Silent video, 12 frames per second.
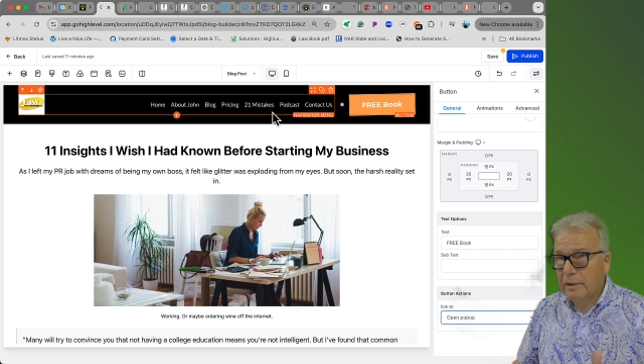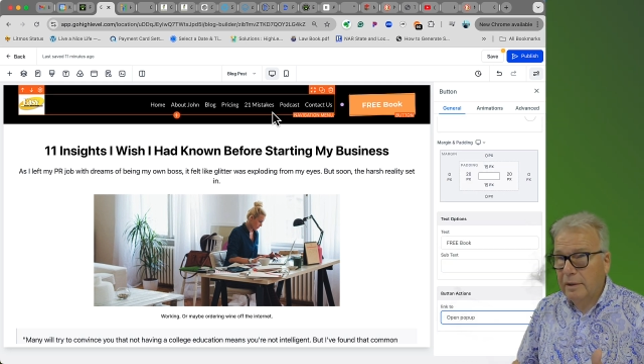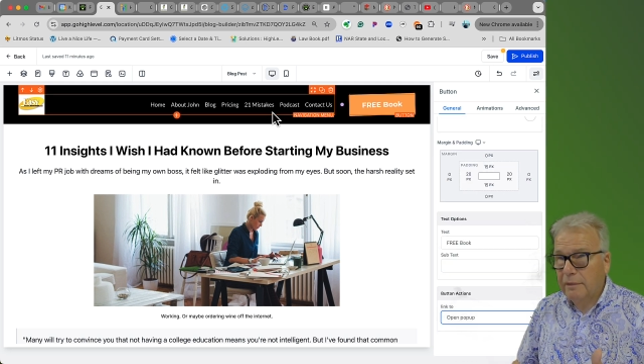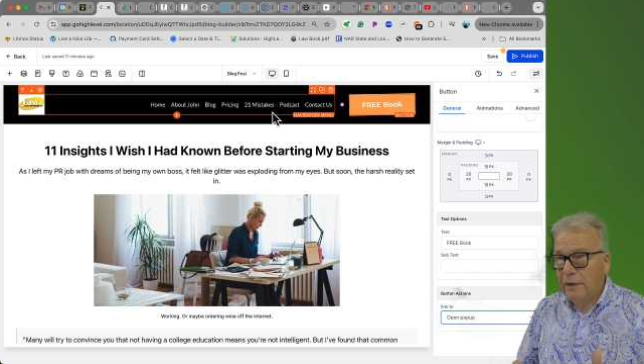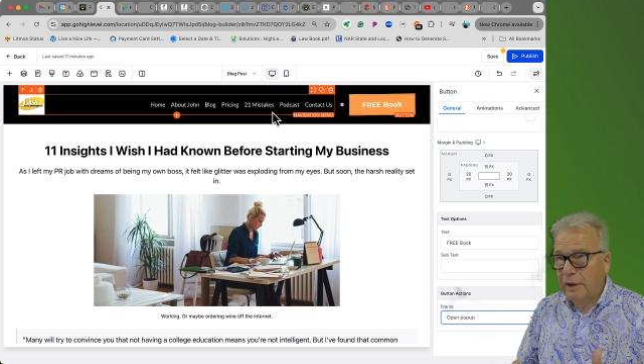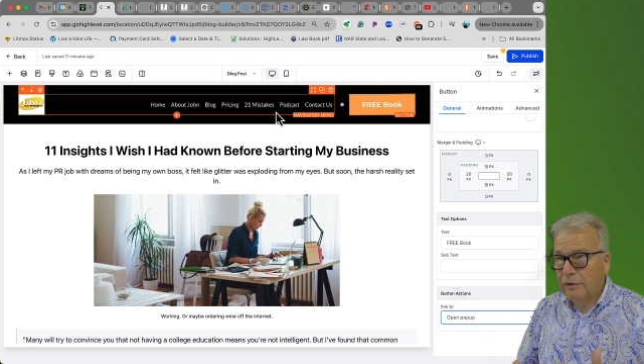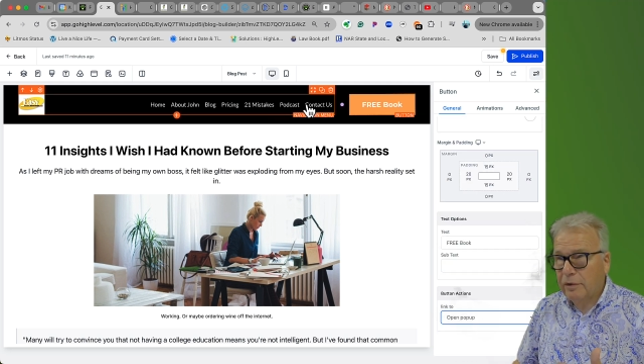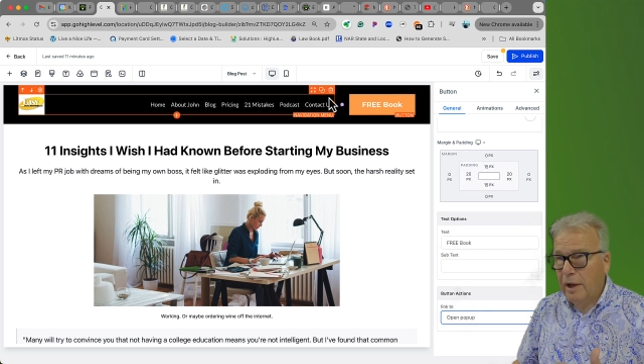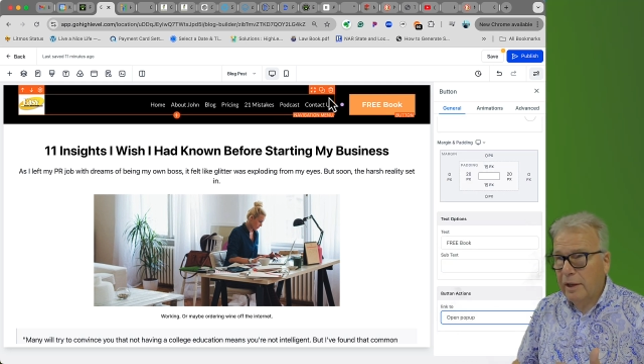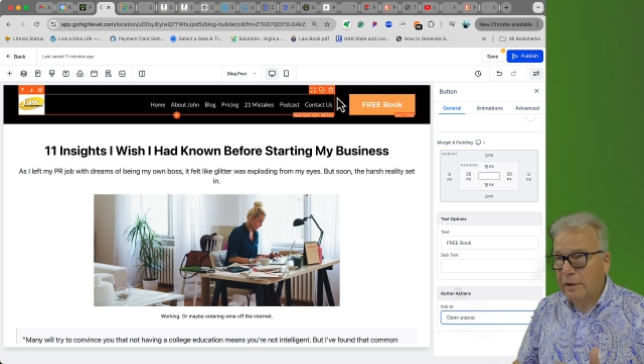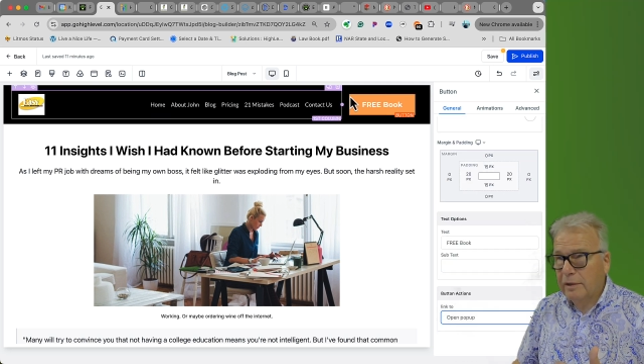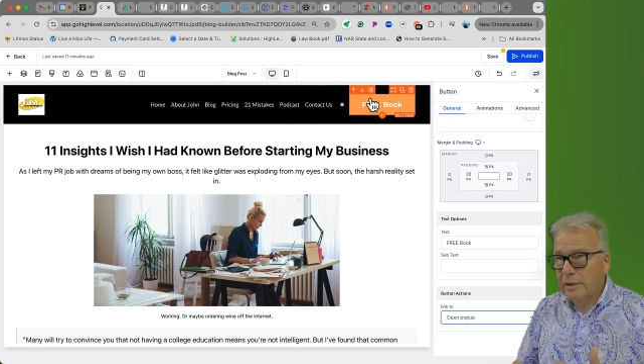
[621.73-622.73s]
if I
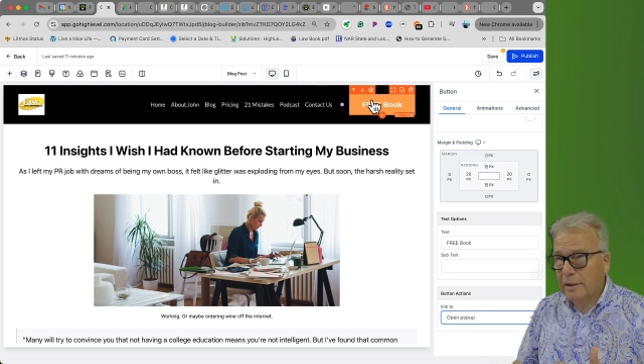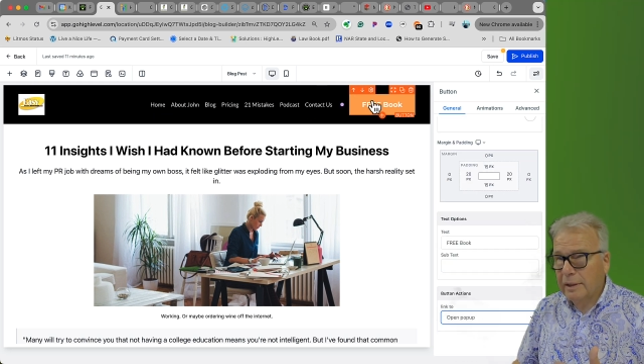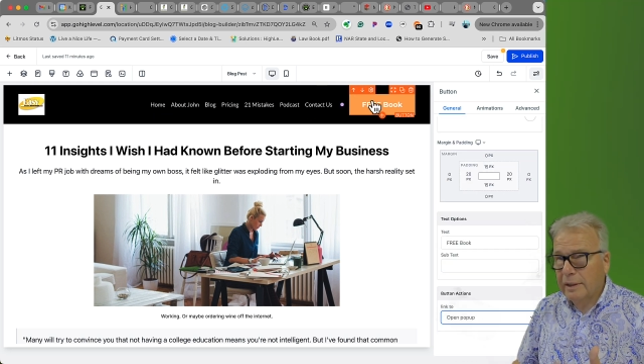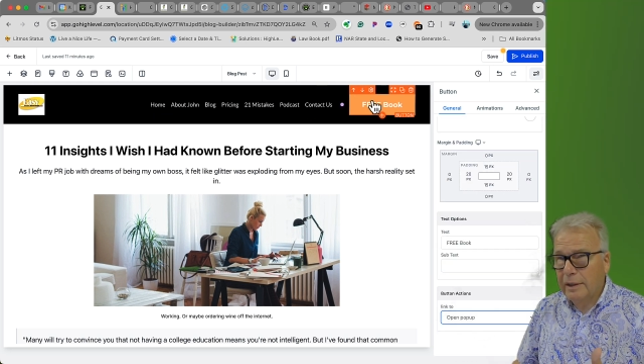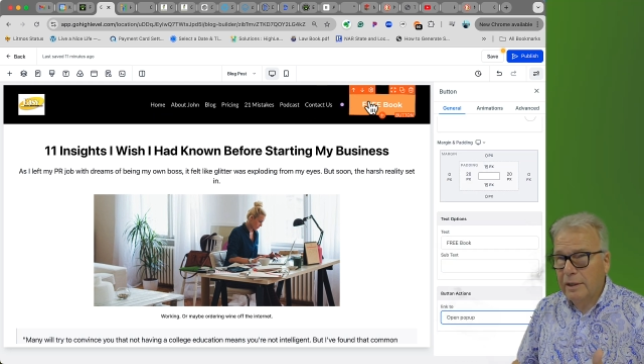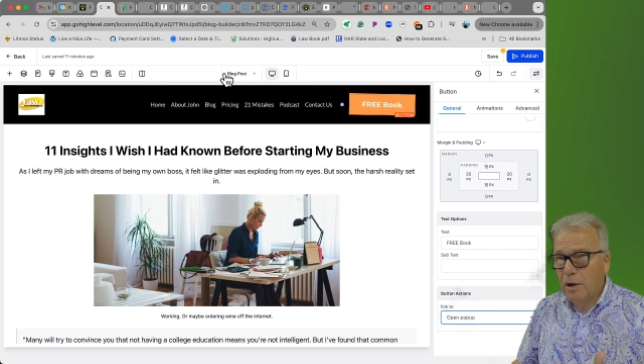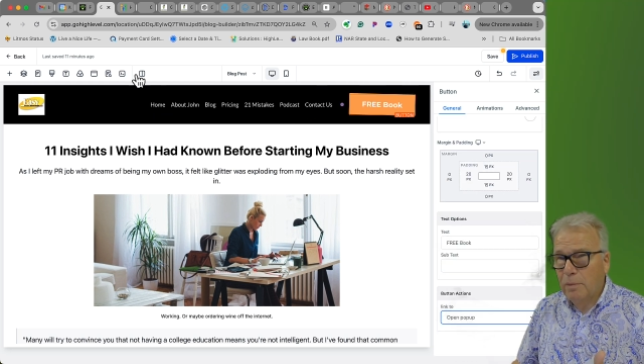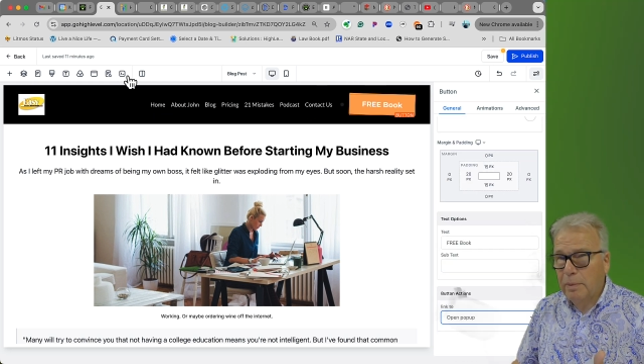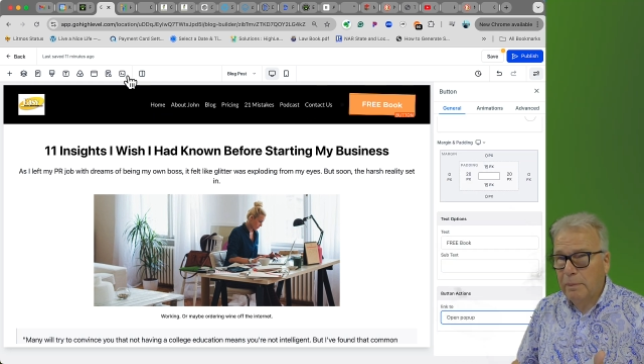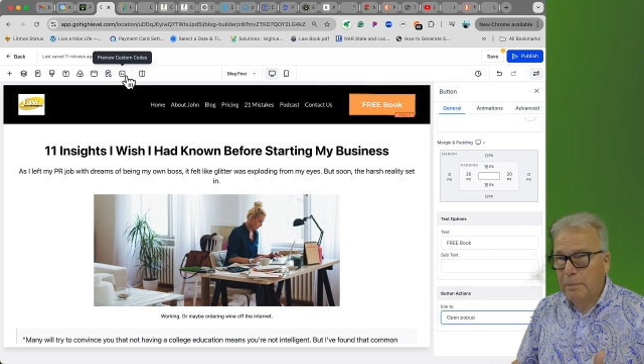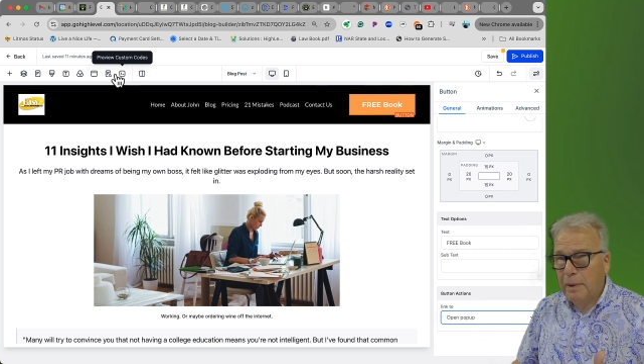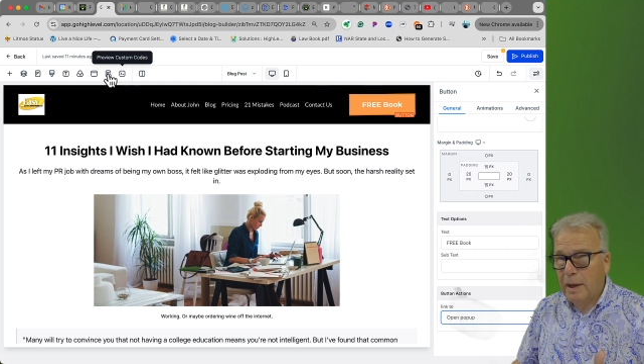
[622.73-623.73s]
tried clicking
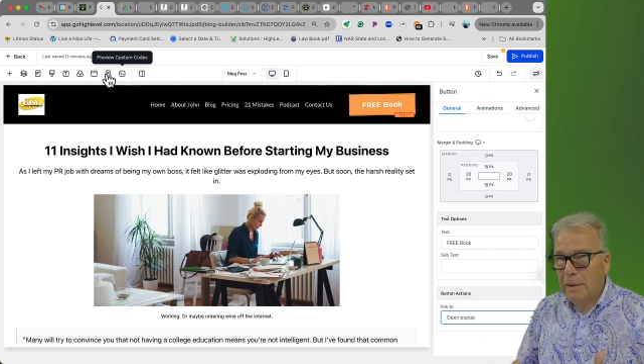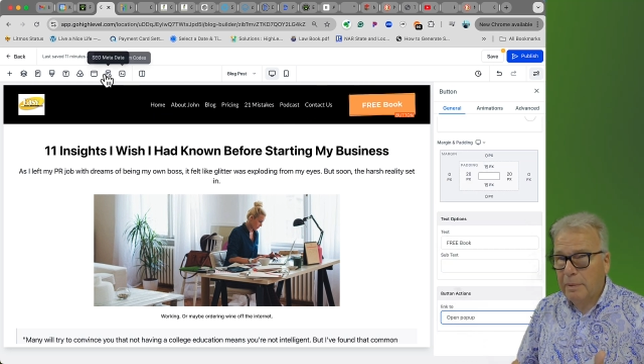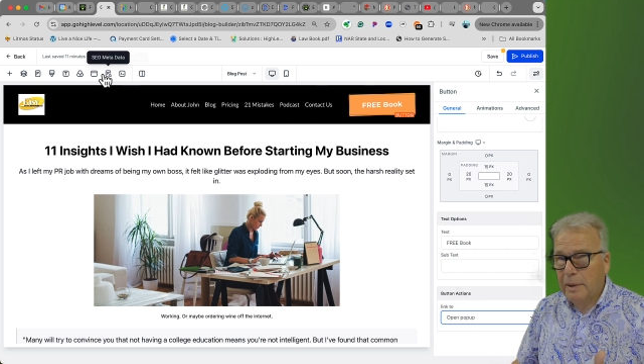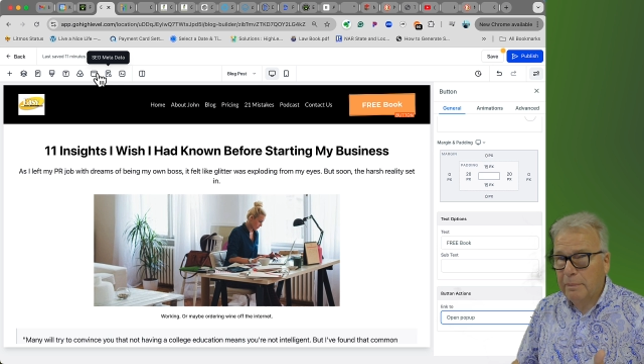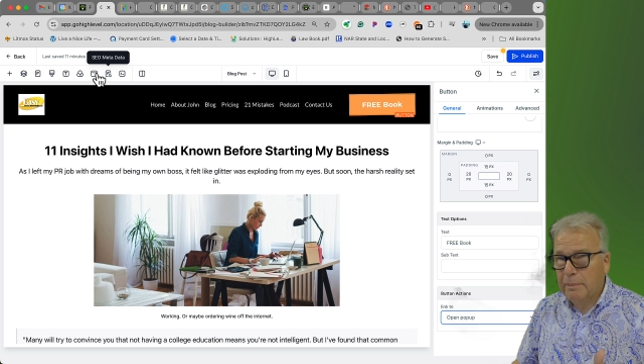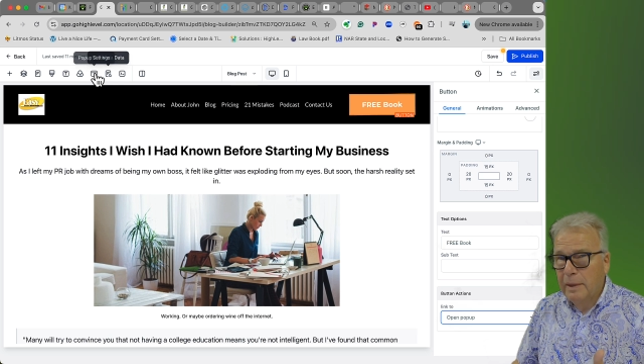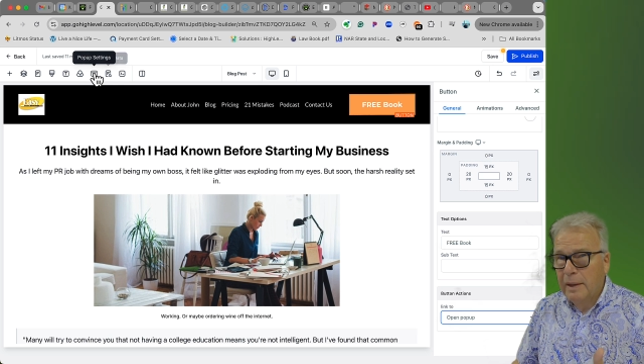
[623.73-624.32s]
open pop-up